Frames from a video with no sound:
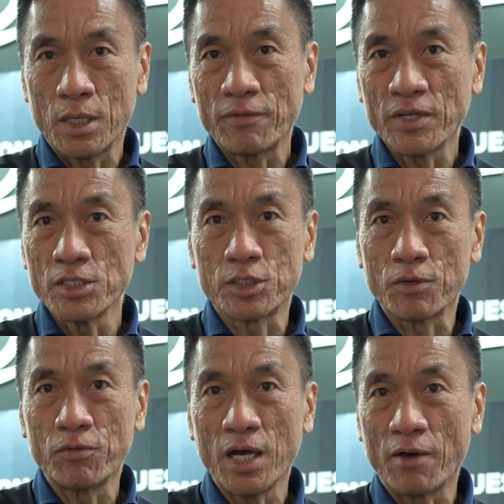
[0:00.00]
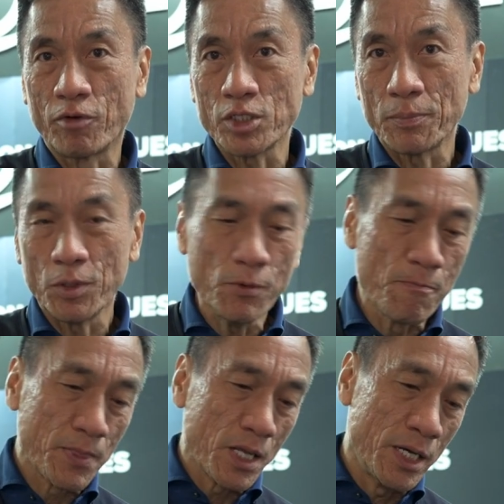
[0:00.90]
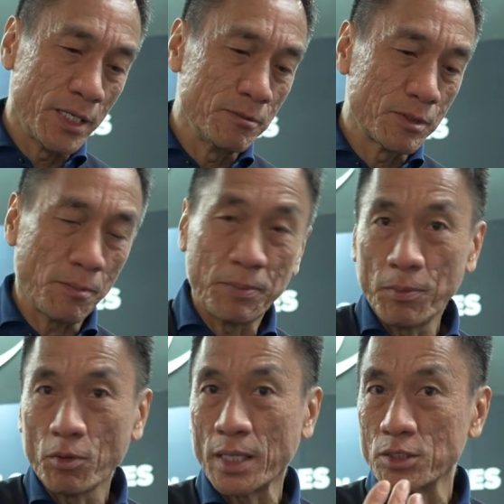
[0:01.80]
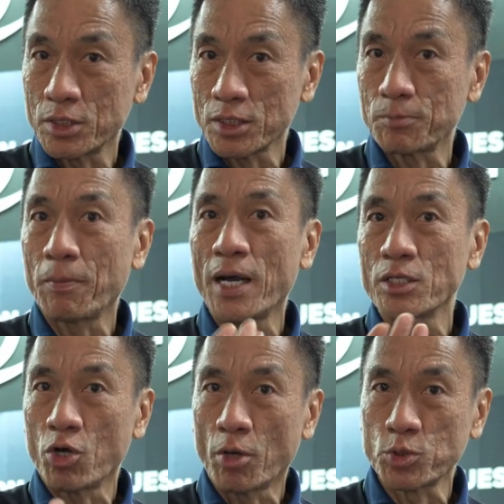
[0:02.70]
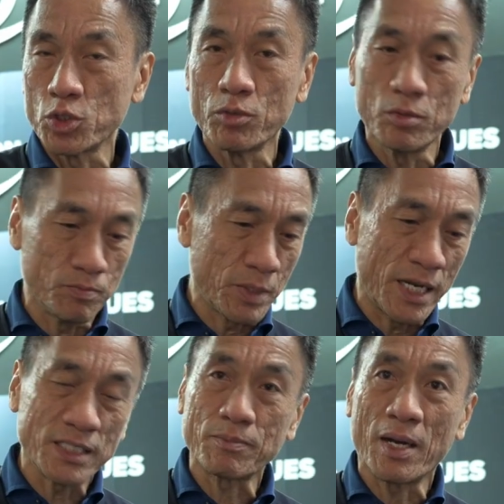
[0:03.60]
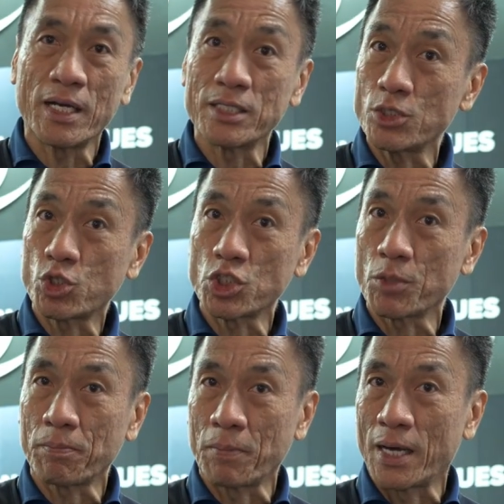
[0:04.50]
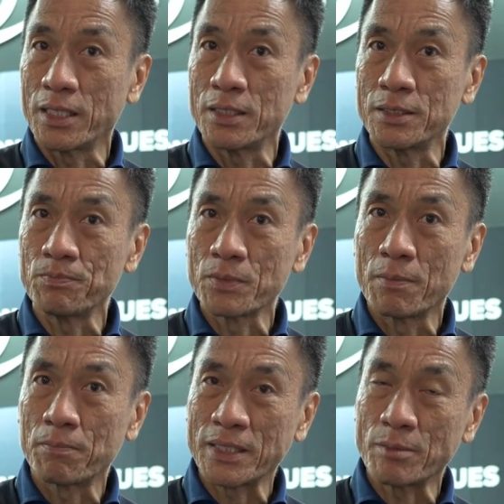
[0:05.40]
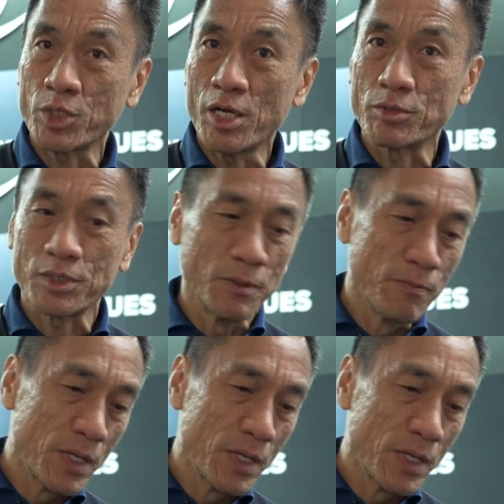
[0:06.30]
think it's very affordable, and people can just buy the optional lens mount and then change it by themselves.